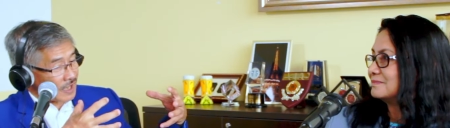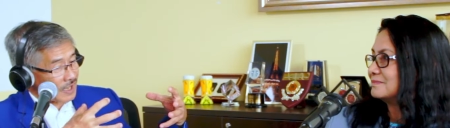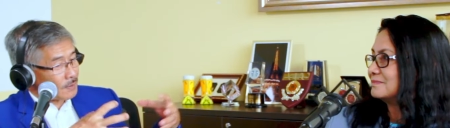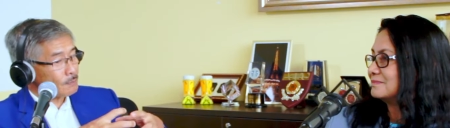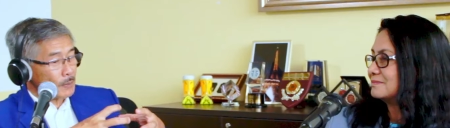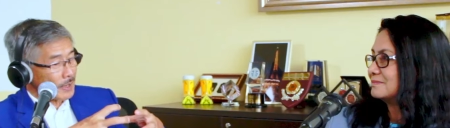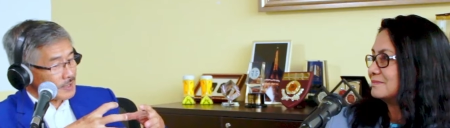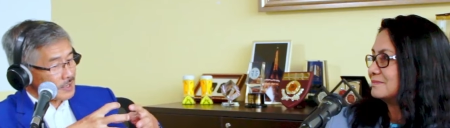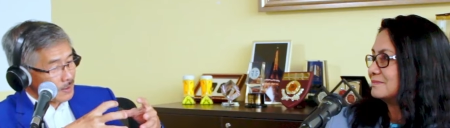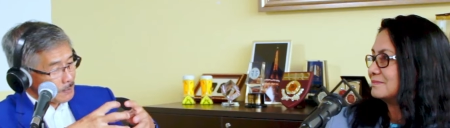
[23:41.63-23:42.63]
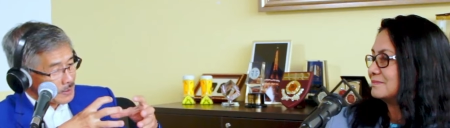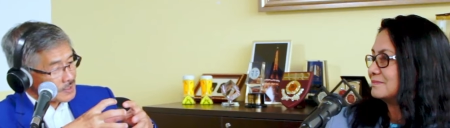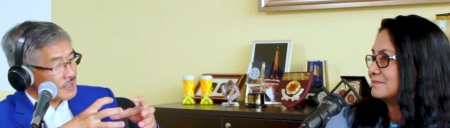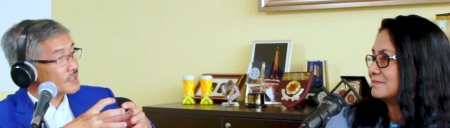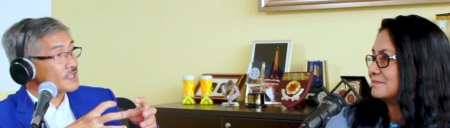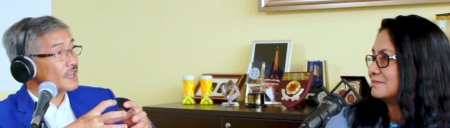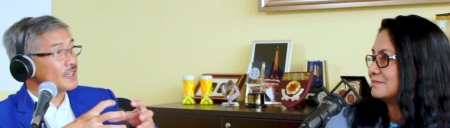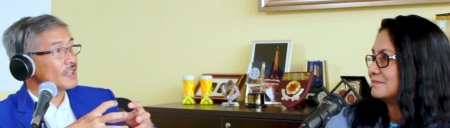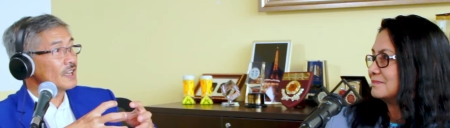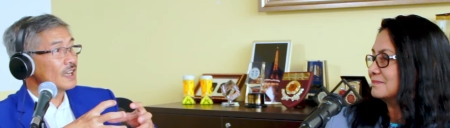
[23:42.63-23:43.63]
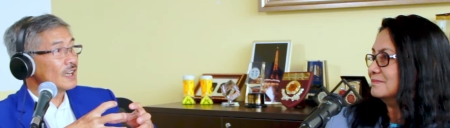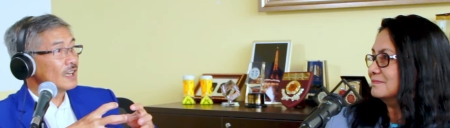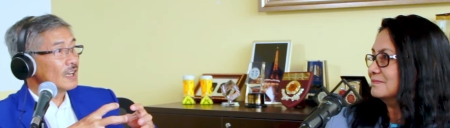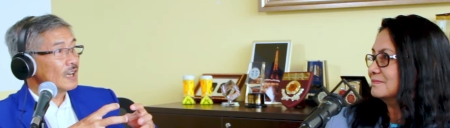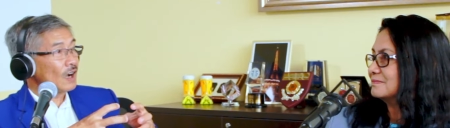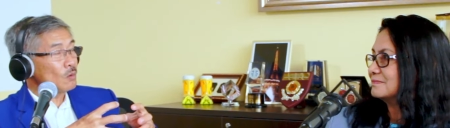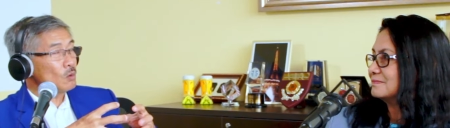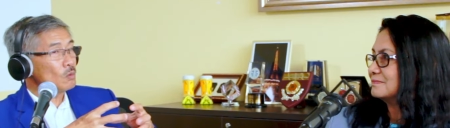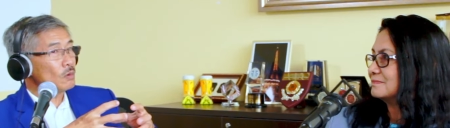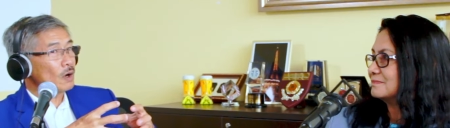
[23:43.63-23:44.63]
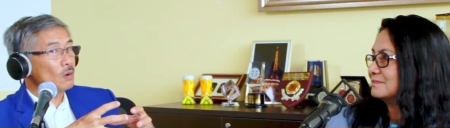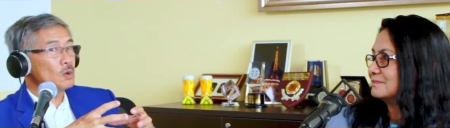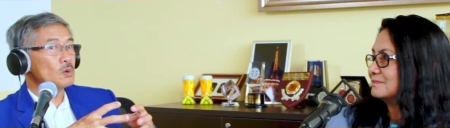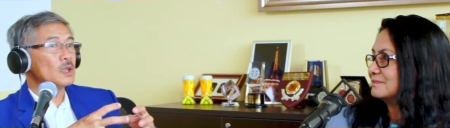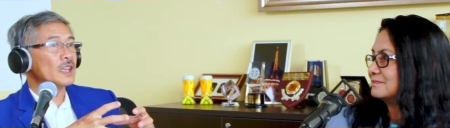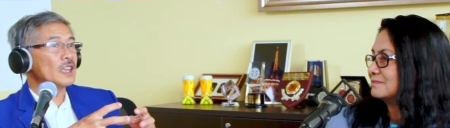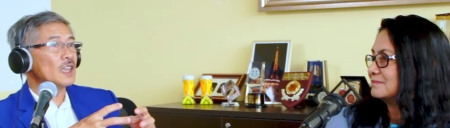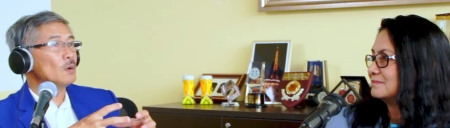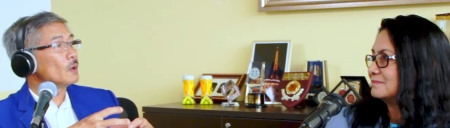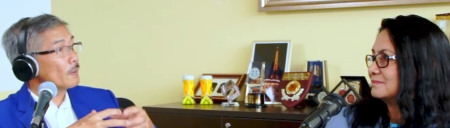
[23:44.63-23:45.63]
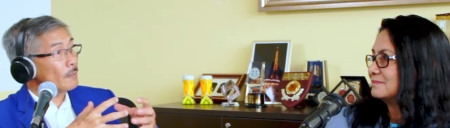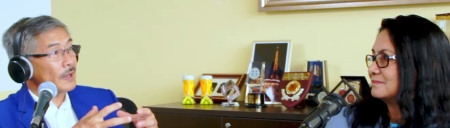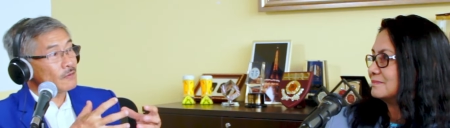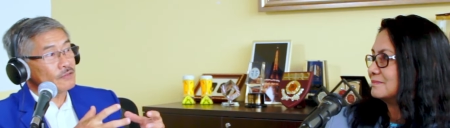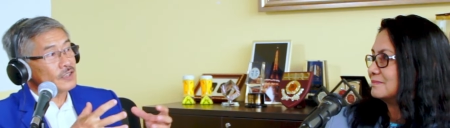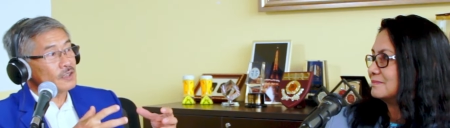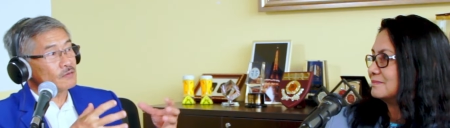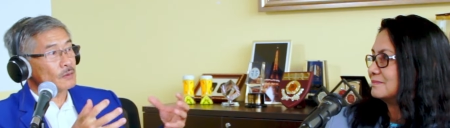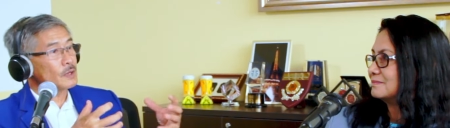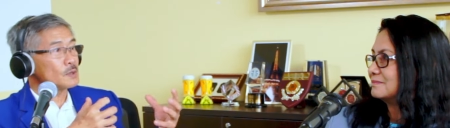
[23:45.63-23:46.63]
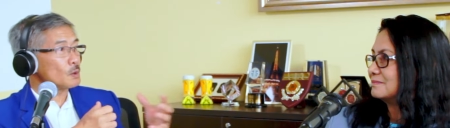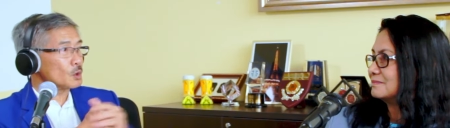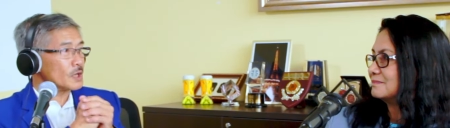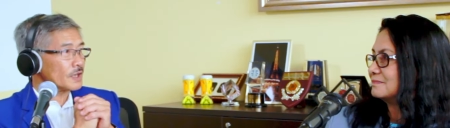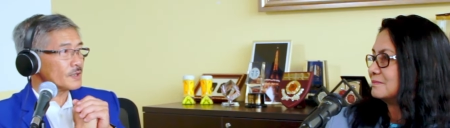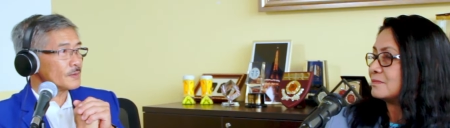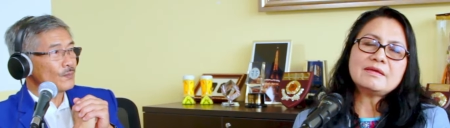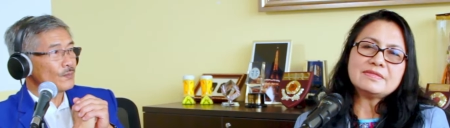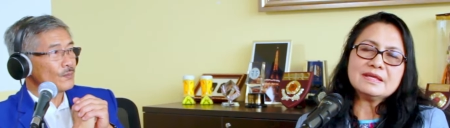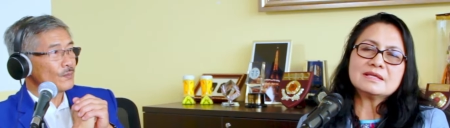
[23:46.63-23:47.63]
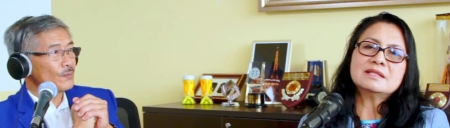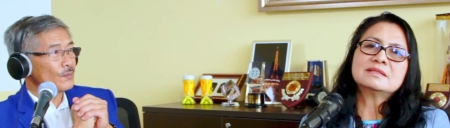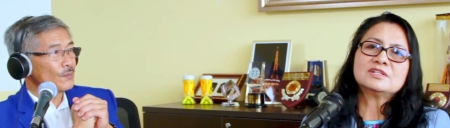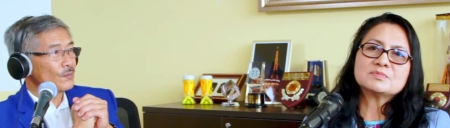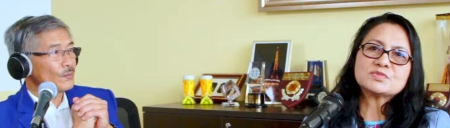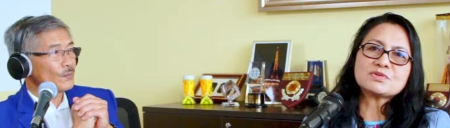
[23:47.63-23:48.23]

Speaker 1: embed, embedded inside. Mm-hmm. How how do you think he would have benefited from this process?
Speaker 2: I think in terms